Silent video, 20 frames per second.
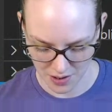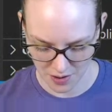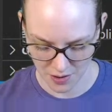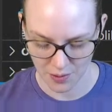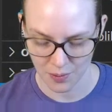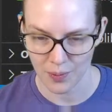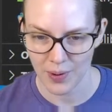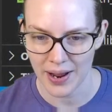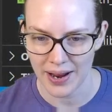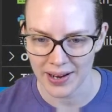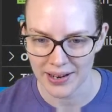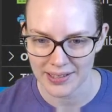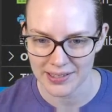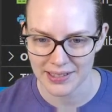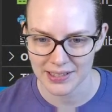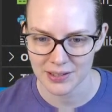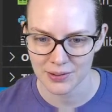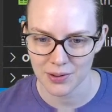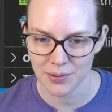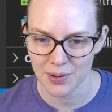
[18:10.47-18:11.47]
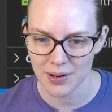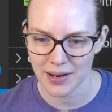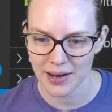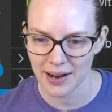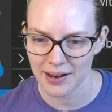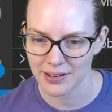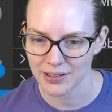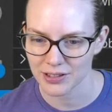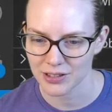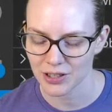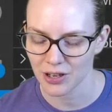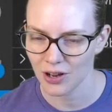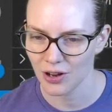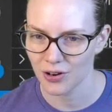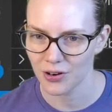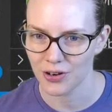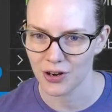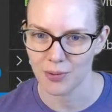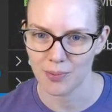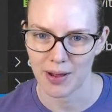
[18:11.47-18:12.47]
wait, is this the one I
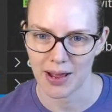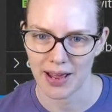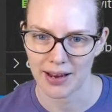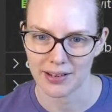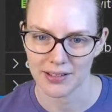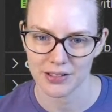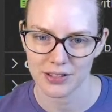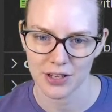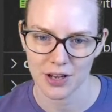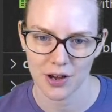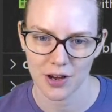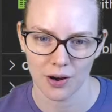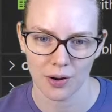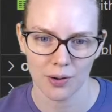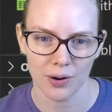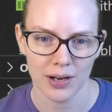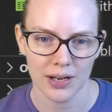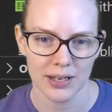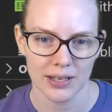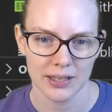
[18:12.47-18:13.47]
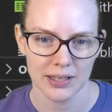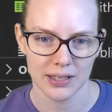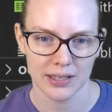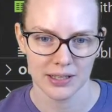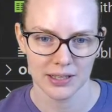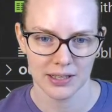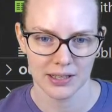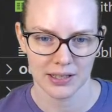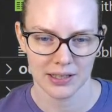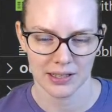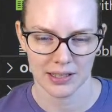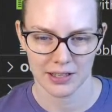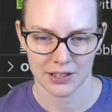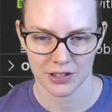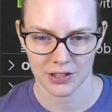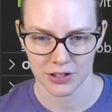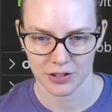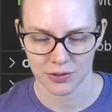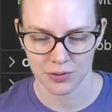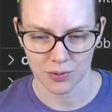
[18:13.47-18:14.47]
installed? Nope, I hadn't. So let's
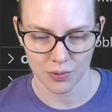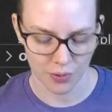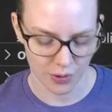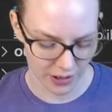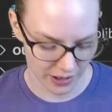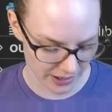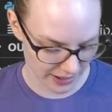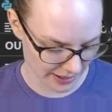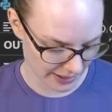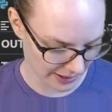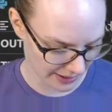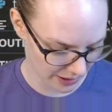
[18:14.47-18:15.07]
just really